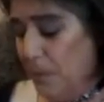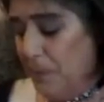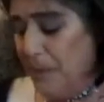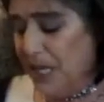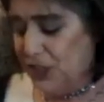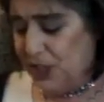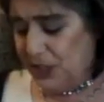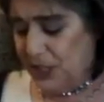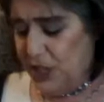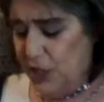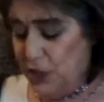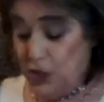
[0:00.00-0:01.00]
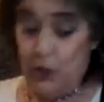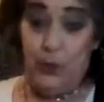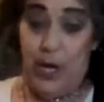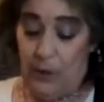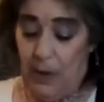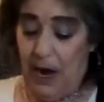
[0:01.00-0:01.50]
much,
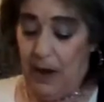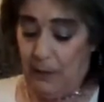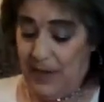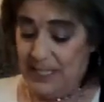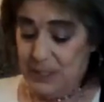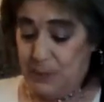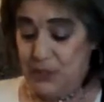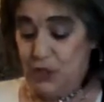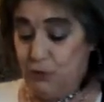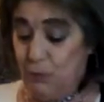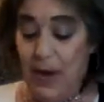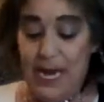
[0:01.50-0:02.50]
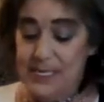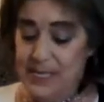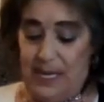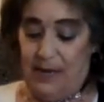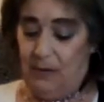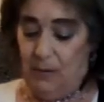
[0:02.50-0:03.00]
how that's been
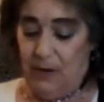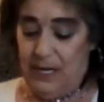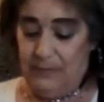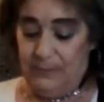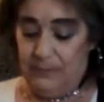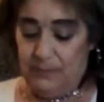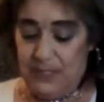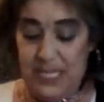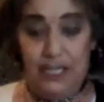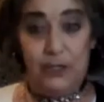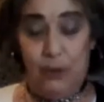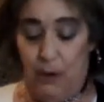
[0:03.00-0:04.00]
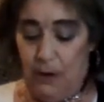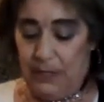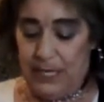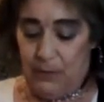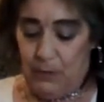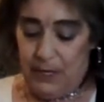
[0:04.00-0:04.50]
trending on TikTok
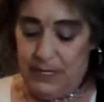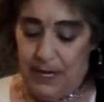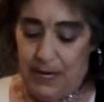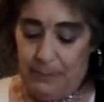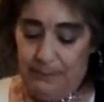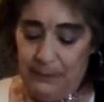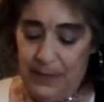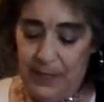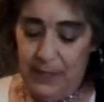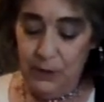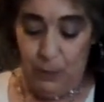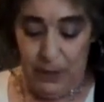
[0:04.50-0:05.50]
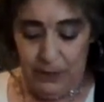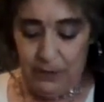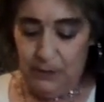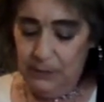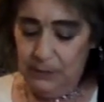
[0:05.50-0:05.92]
and on Twitter?